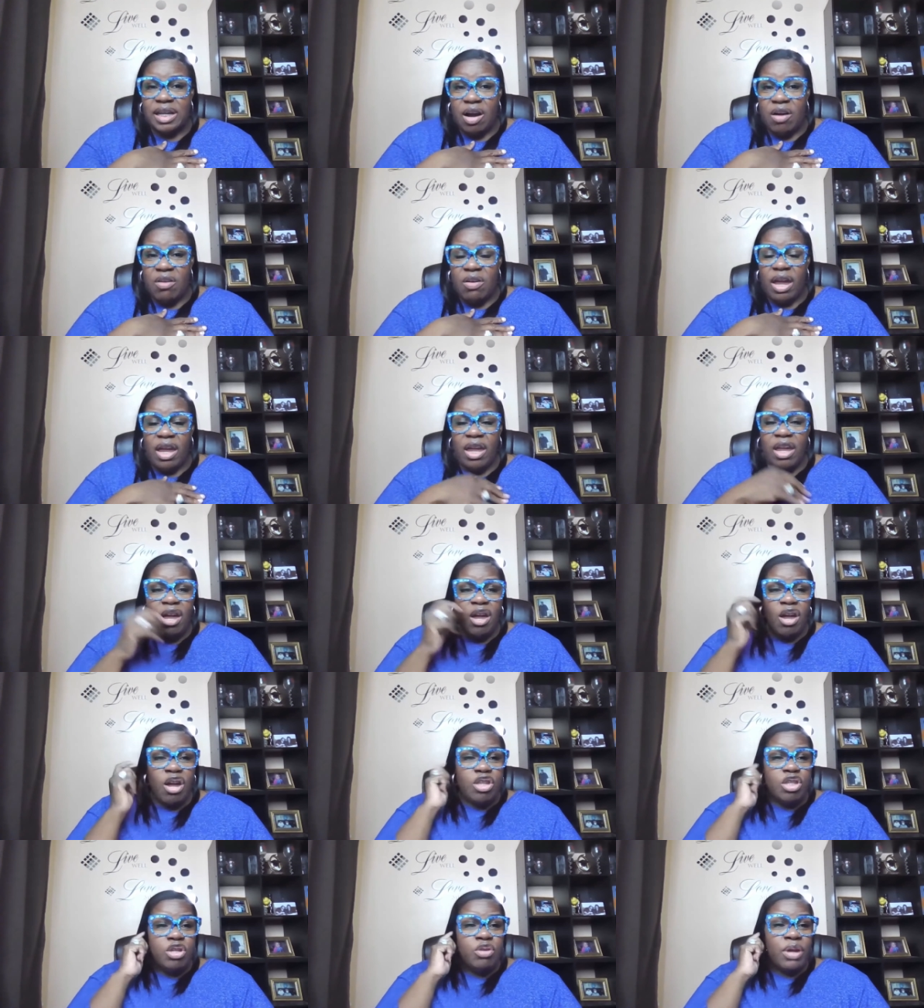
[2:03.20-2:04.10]

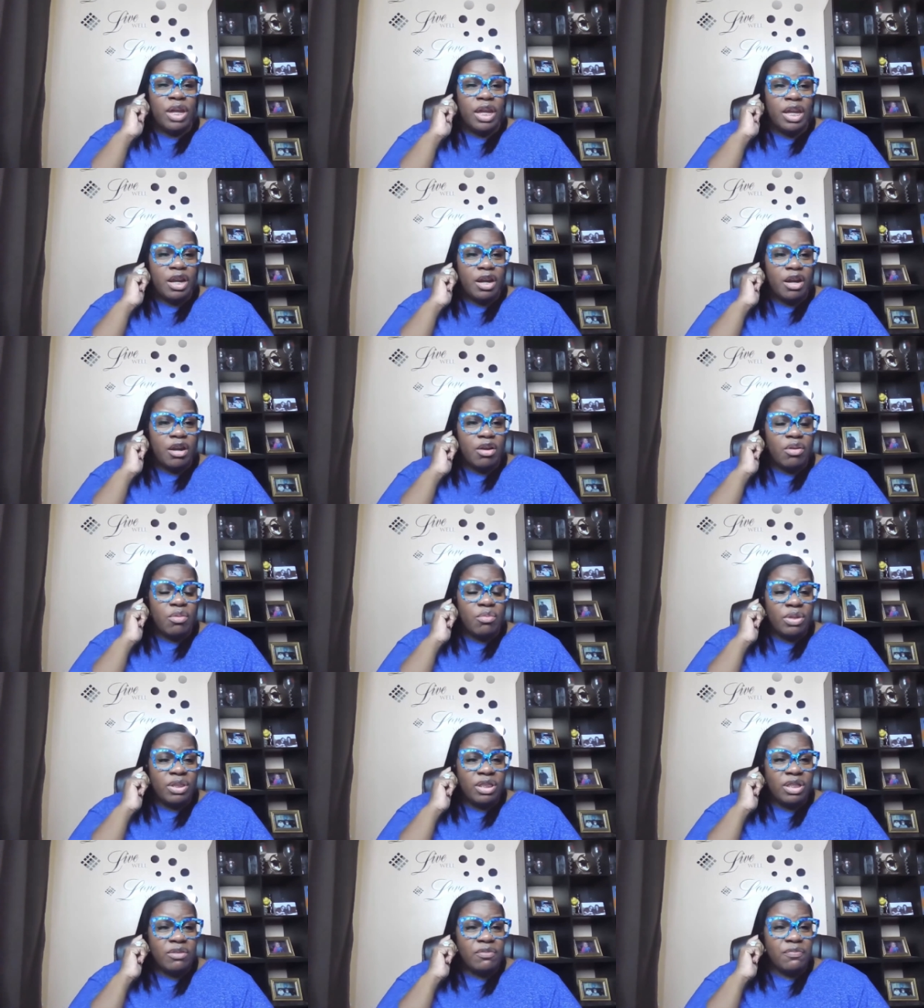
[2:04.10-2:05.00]
Okay. You hear
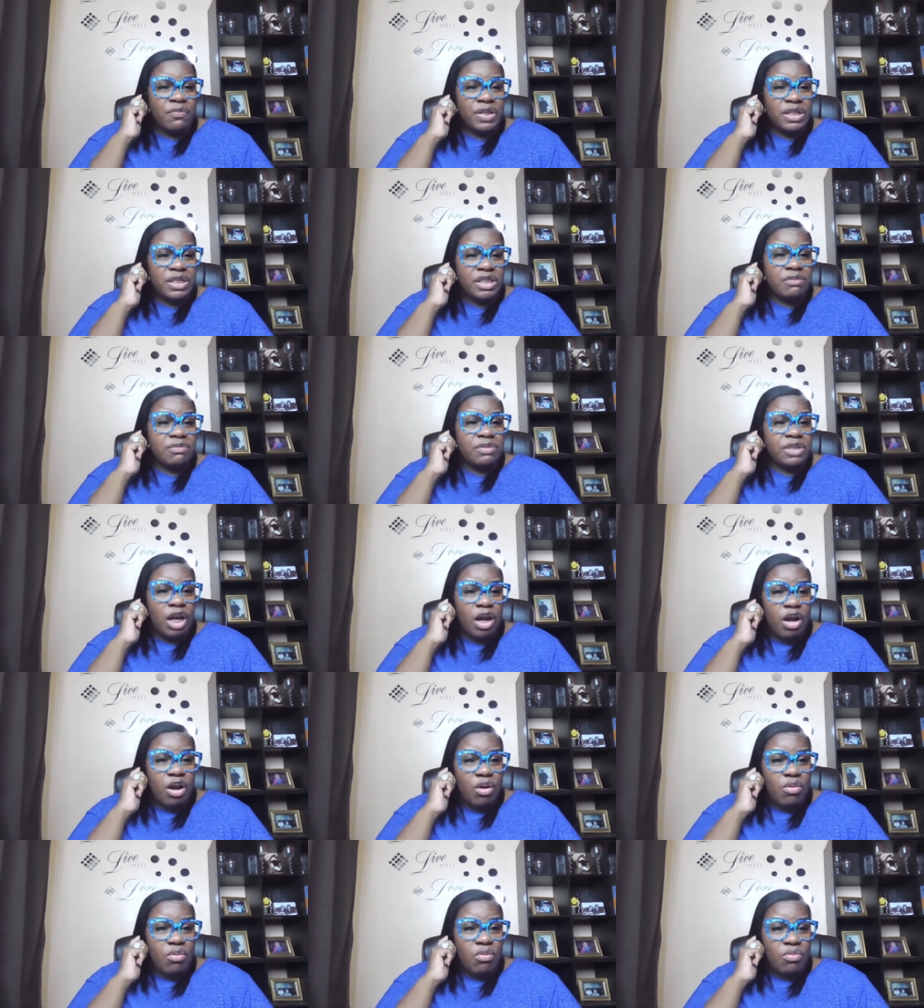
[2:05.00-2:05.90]
with an offensive
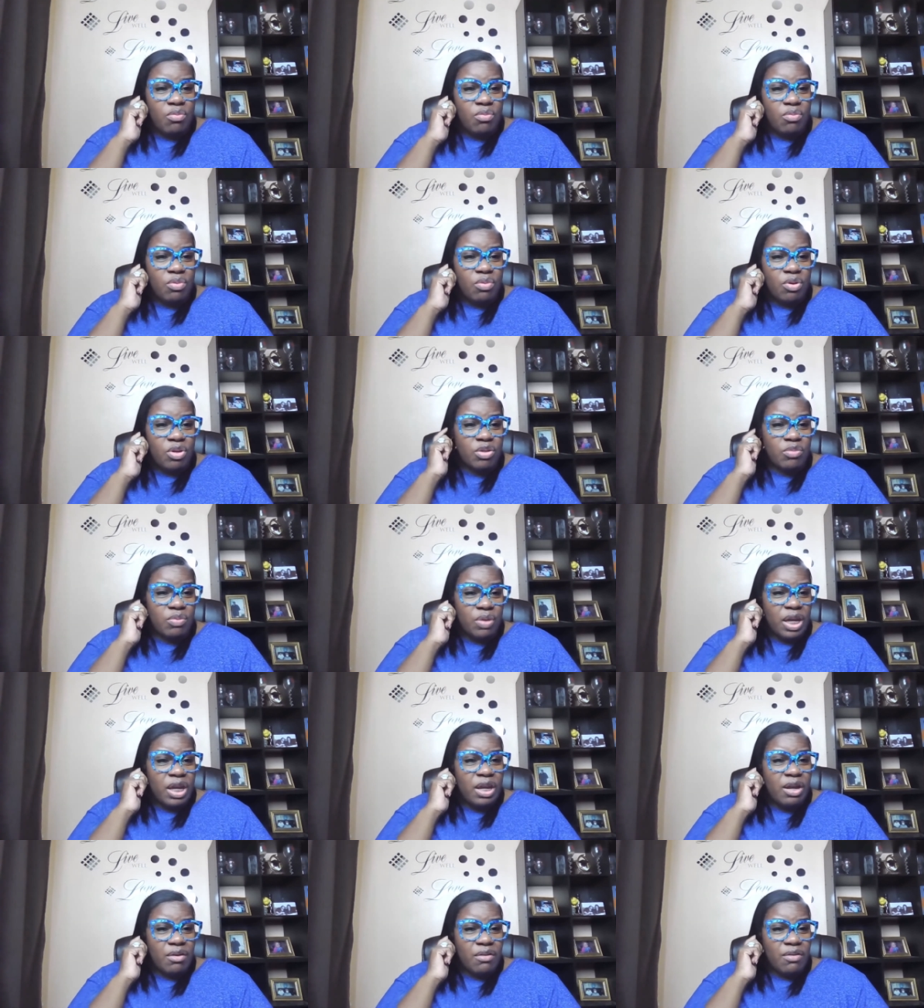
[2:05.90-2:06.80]
tone. You
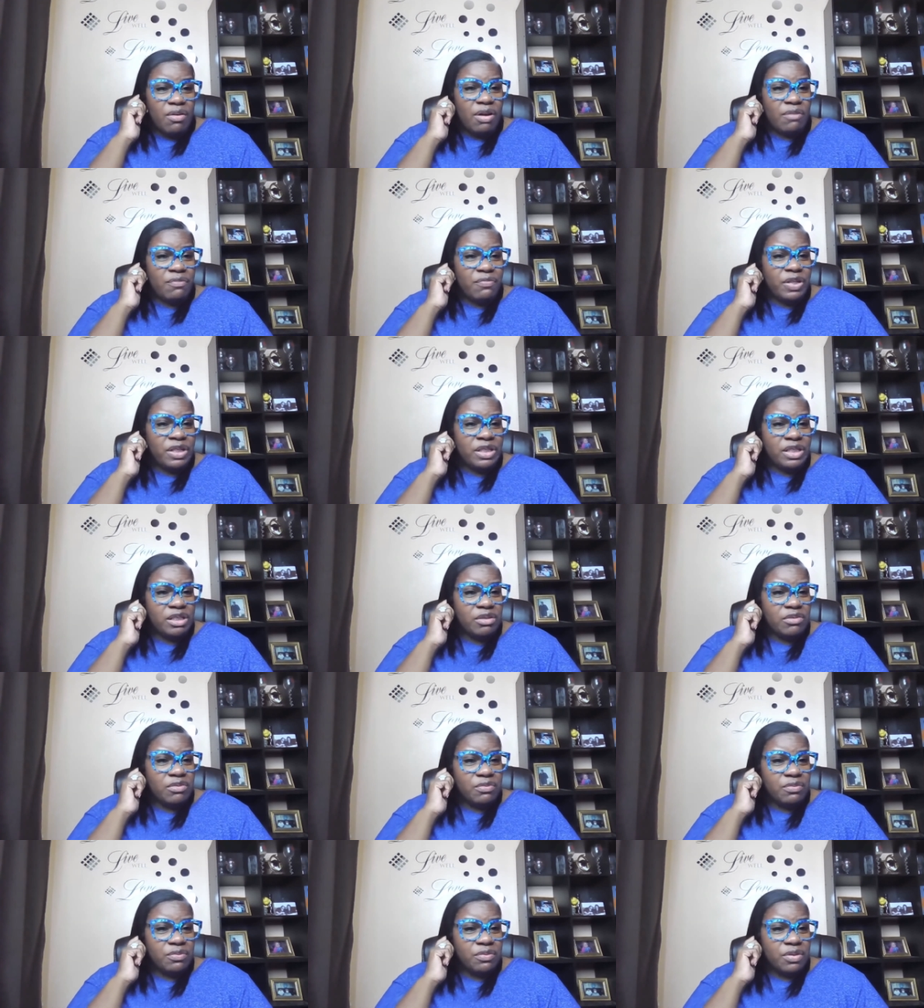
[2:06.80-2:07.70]
hear
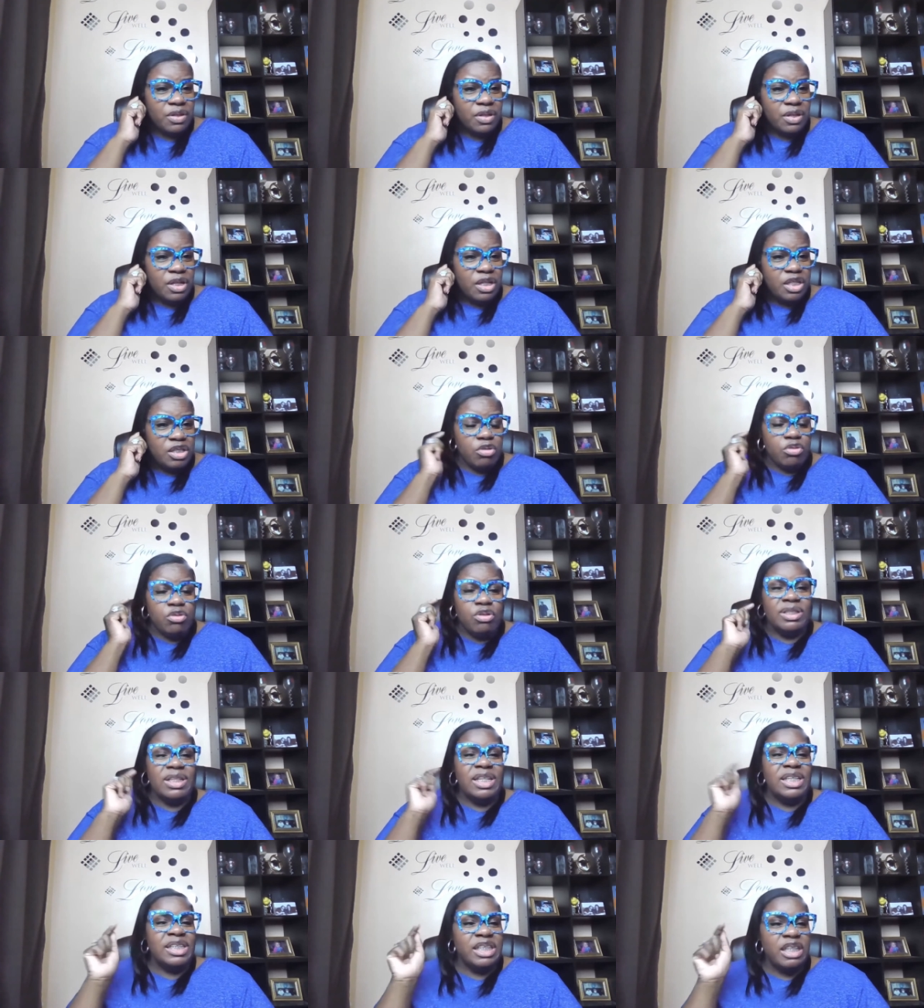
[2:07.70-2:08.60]
offensive. So
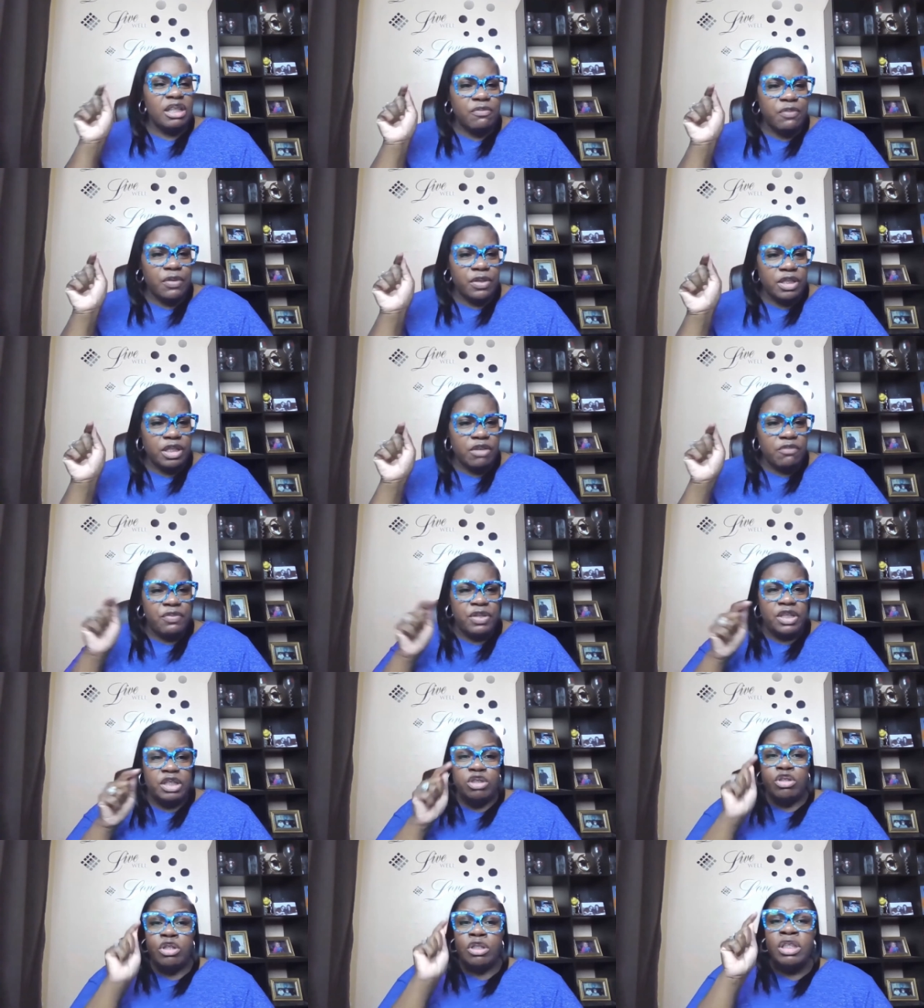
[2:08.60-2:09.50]
you're listening for the
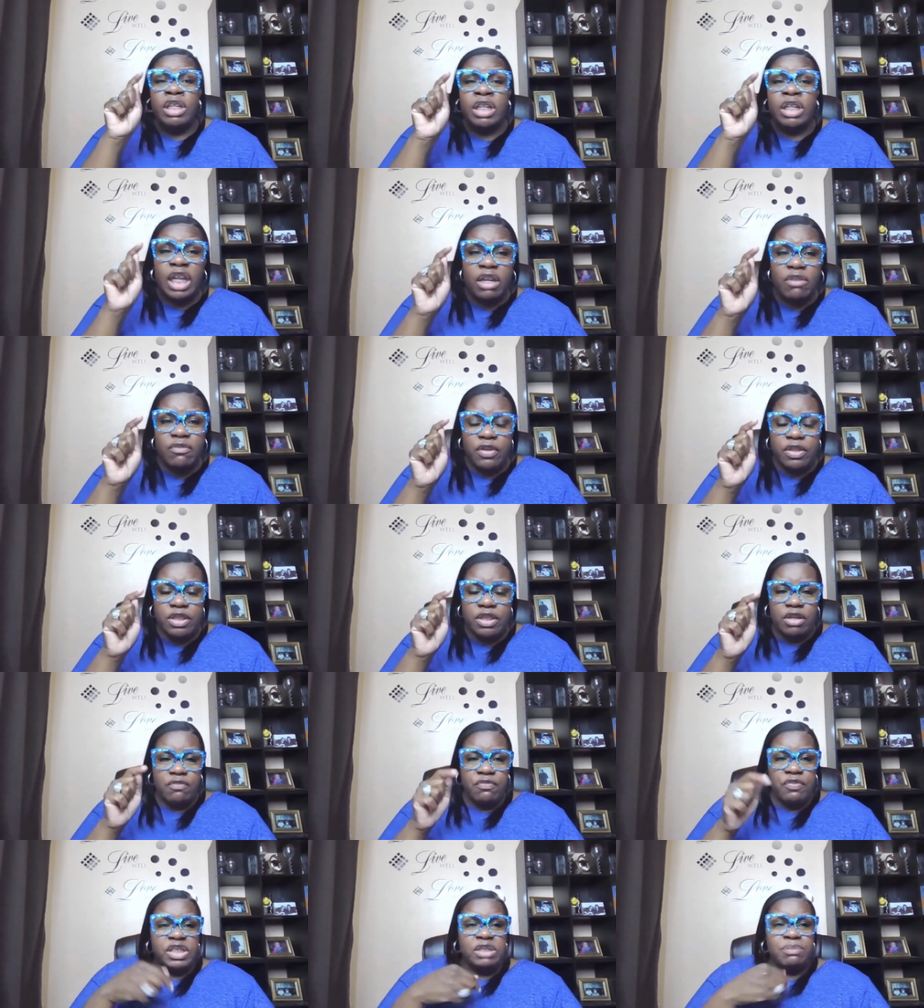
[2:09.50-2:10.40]
offense. You're looking for
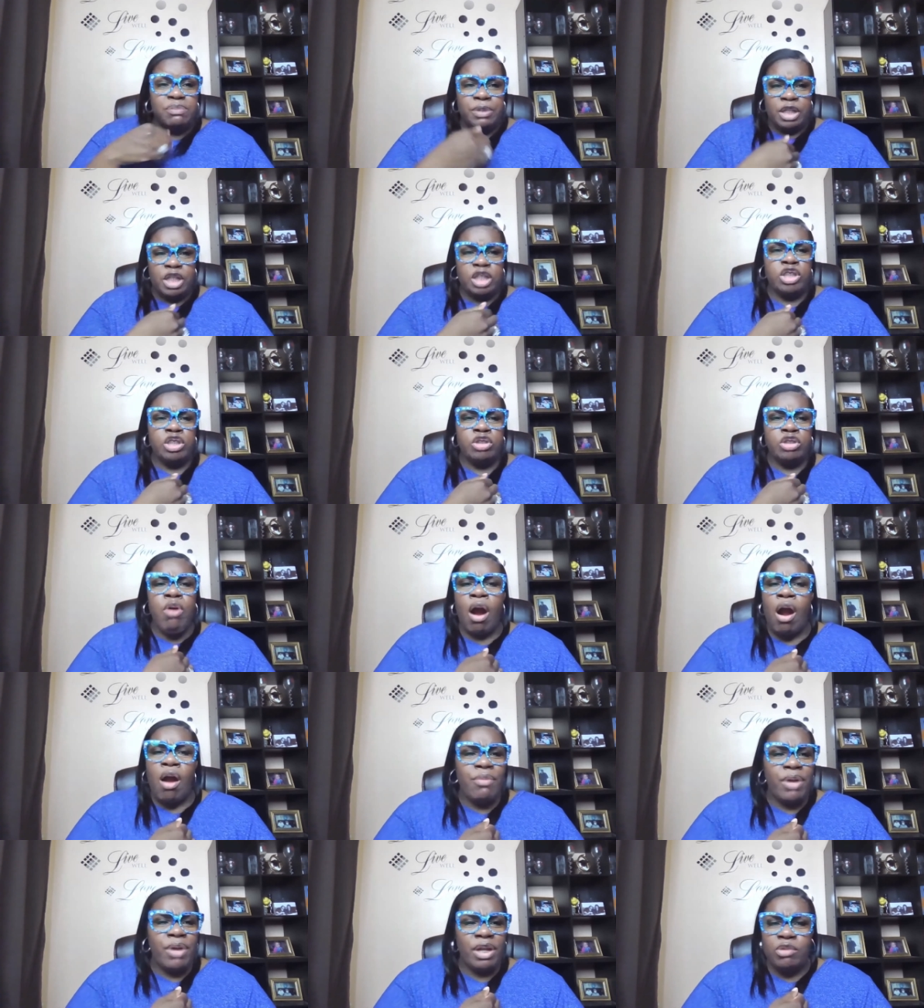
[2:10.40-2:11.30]
the offense because you
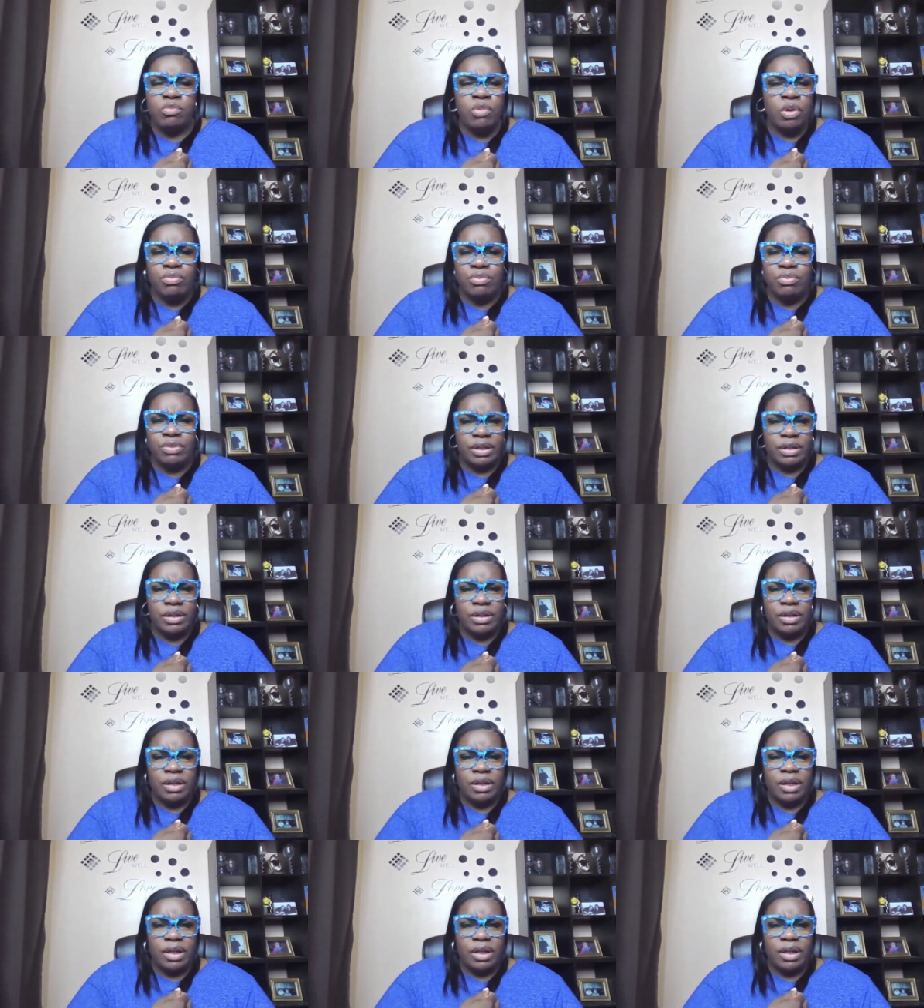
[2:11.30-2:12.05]
already wounded.